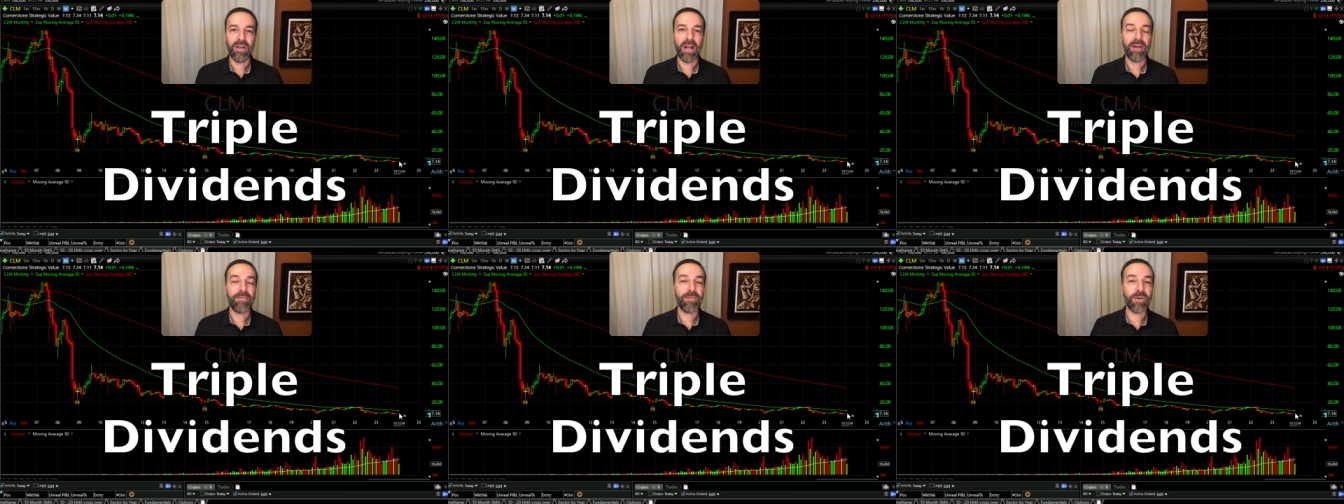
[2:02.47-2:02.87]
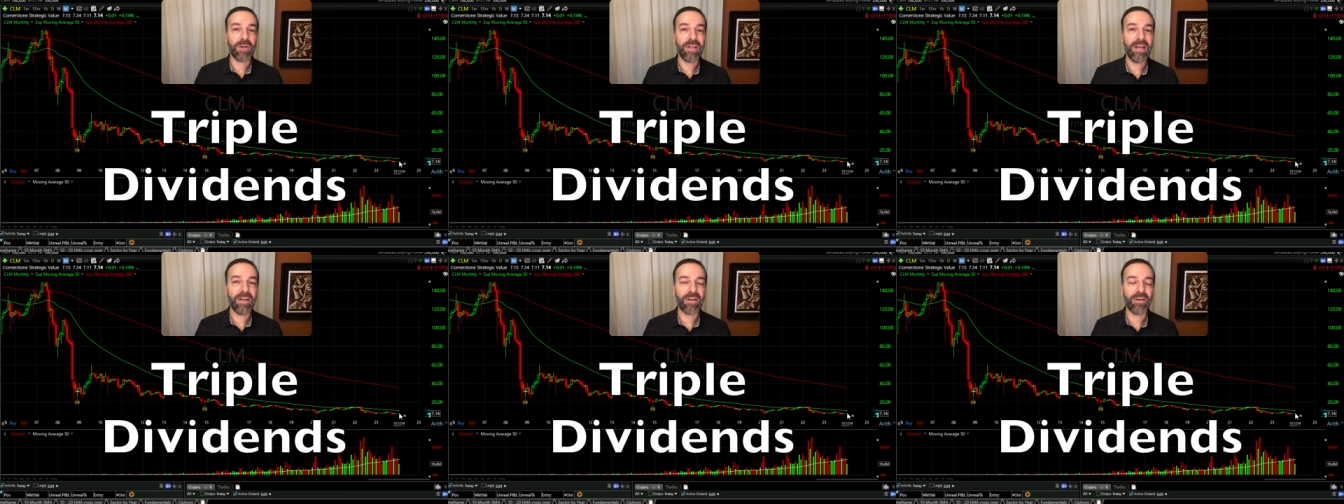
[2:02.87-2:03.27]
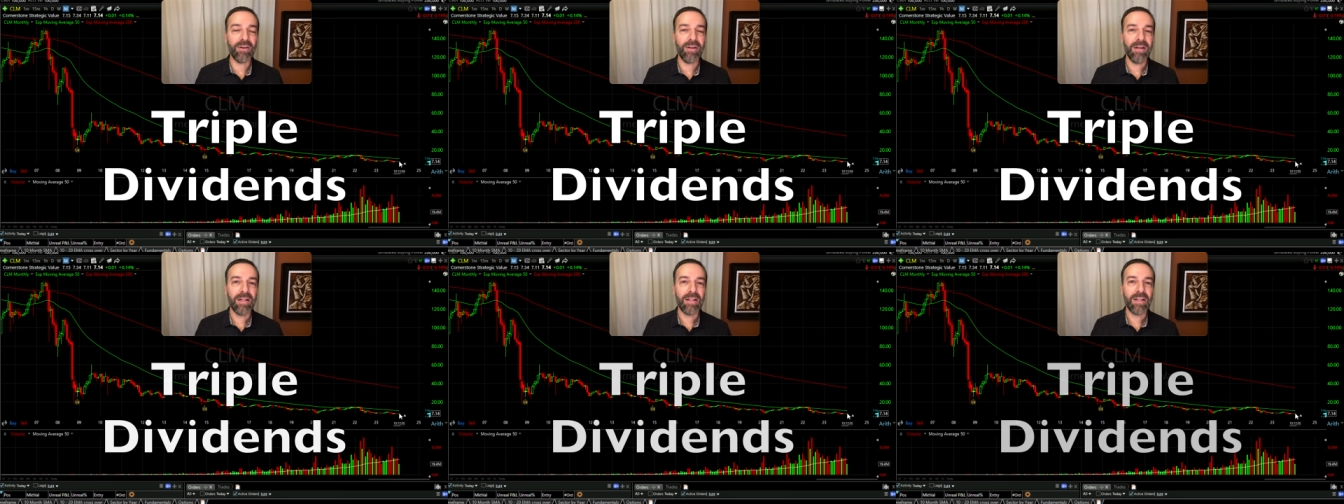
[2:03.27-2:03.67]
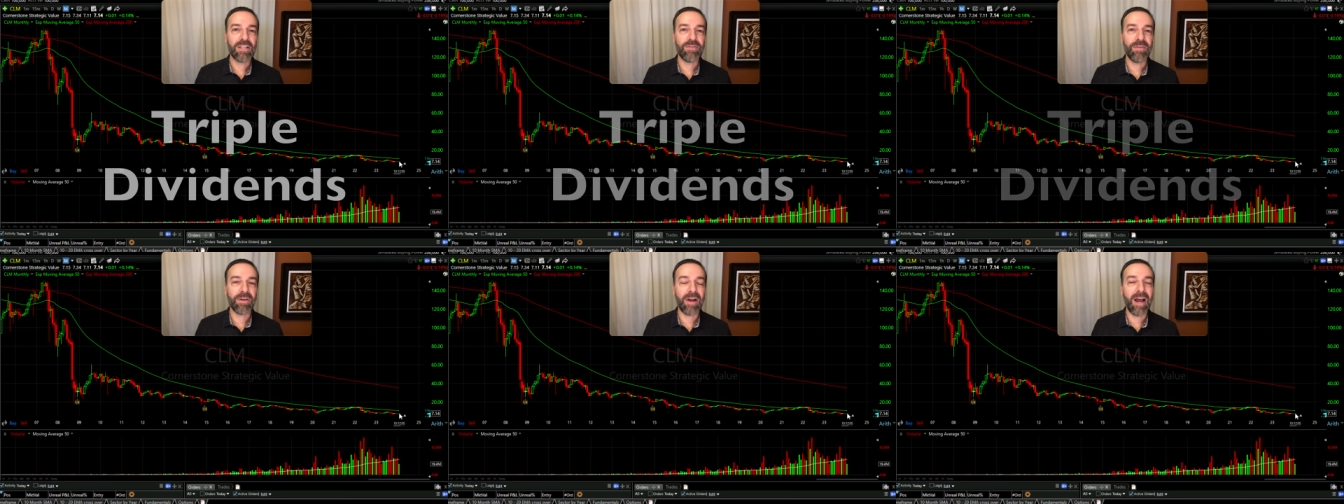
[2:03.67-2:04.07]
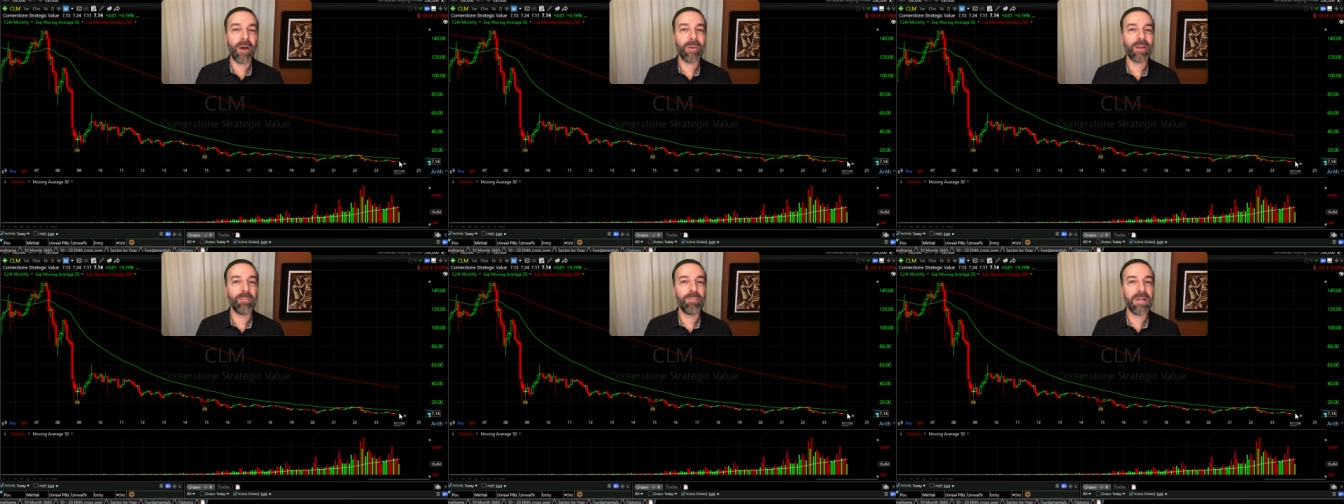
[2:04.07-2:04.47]
And for a kicker, let's figure out how
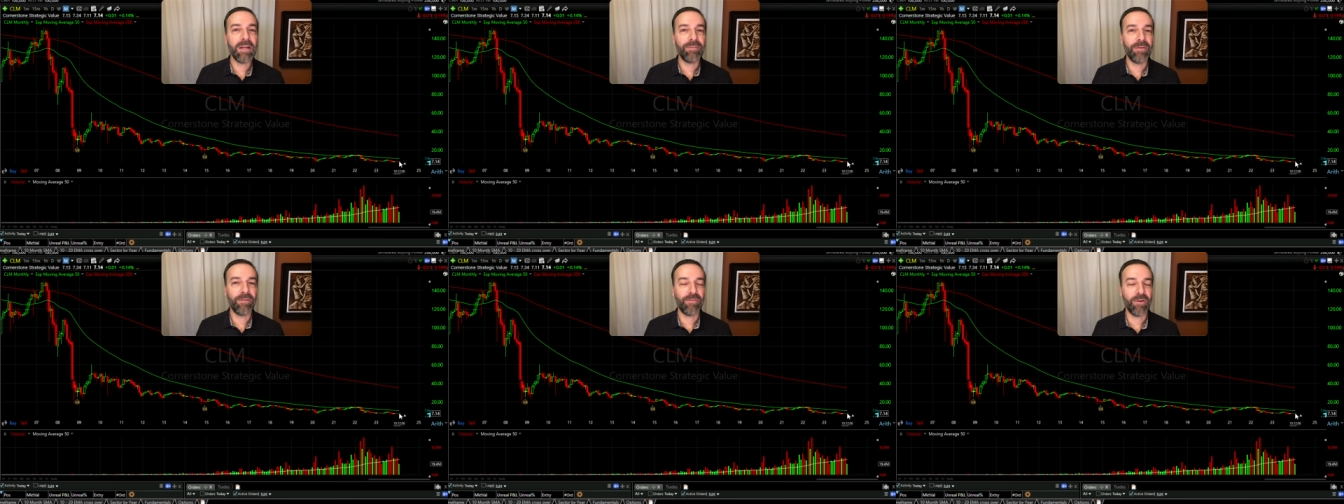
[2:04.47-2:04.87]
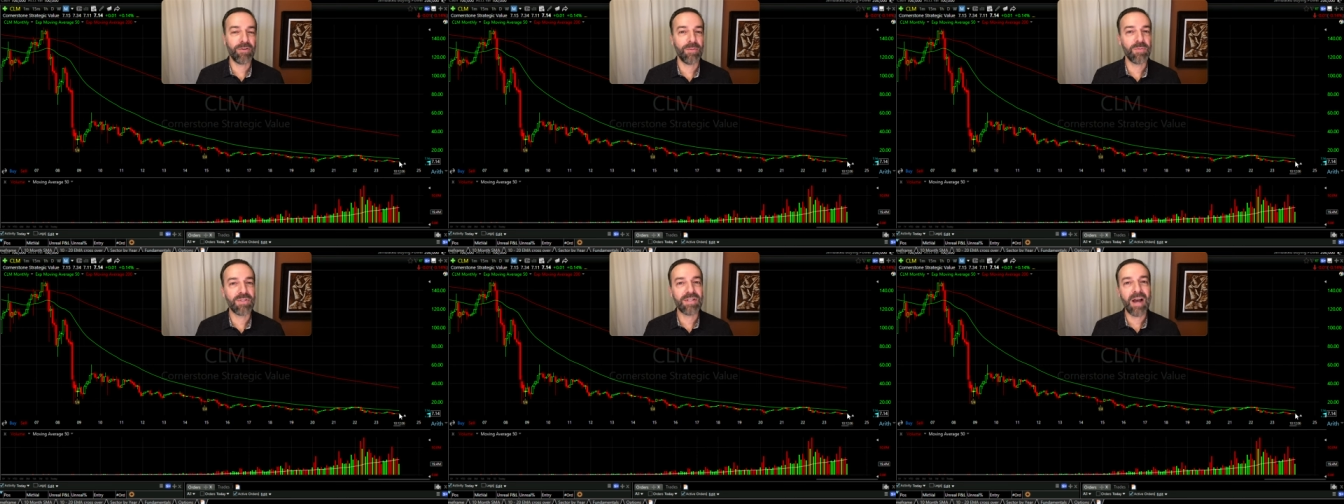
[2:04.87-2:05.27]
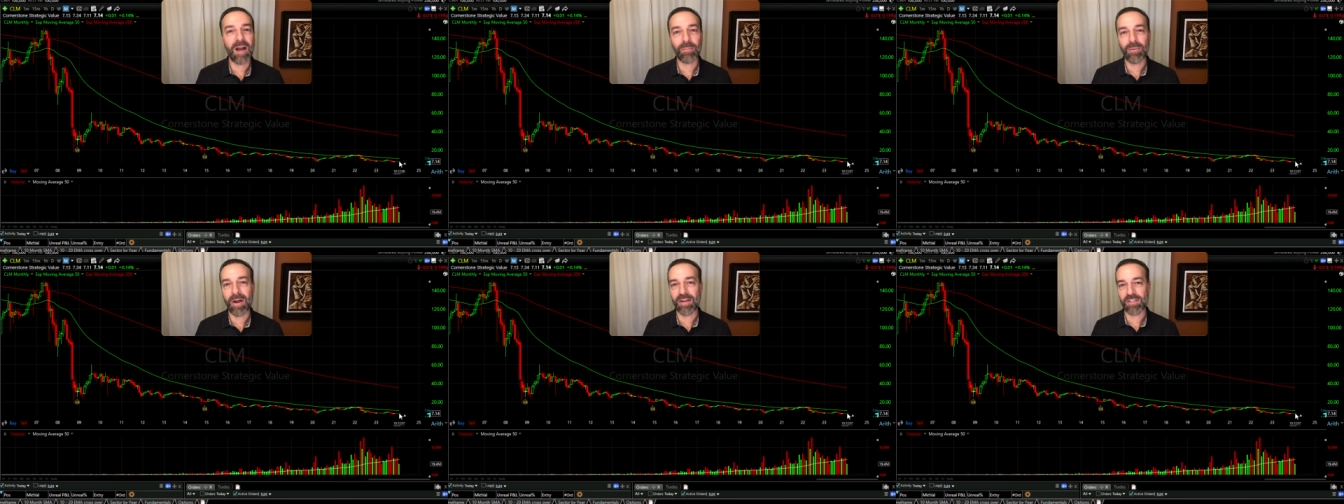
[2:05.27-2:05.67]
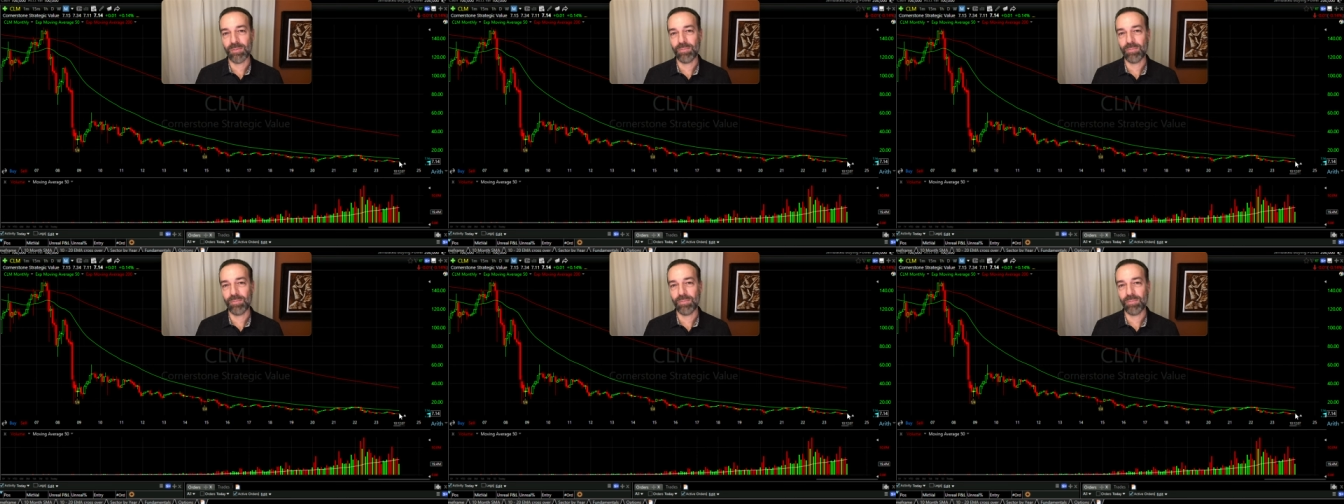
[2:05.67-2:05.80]
we can benefit from some stock price